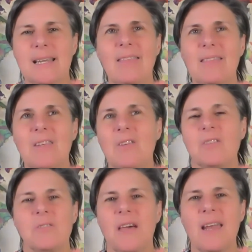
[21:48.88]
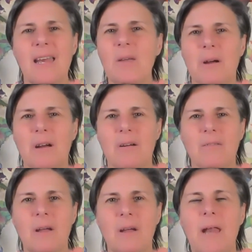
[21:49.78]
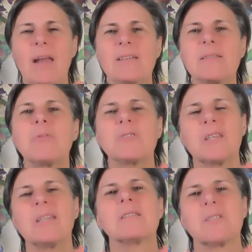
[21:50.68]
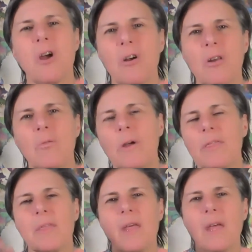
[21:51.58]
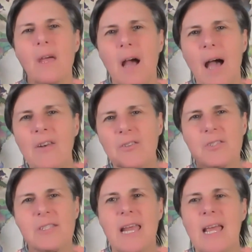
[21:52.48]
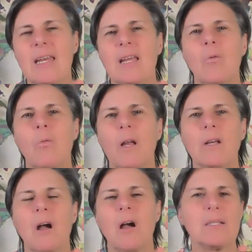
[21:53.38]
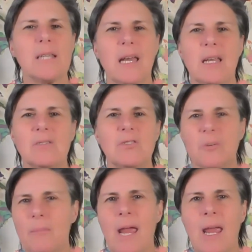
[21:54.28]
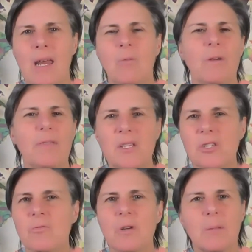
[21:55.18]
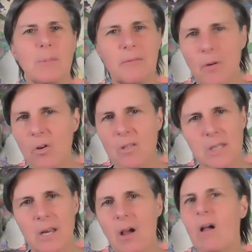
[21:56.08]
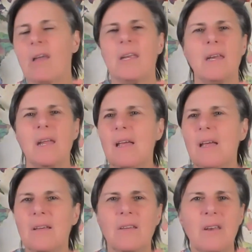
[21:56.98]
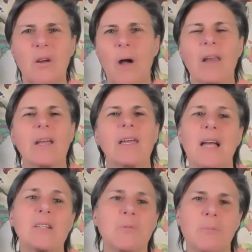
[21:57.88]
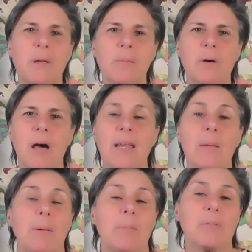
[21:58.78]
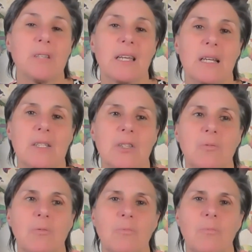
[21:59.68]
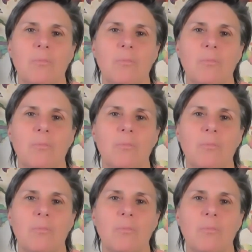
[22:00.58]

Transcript: I, you can do that anywhere right but how does a person get started with understanding what content is germane and what they should really be focusing on and you know how to connect with people how to get people to to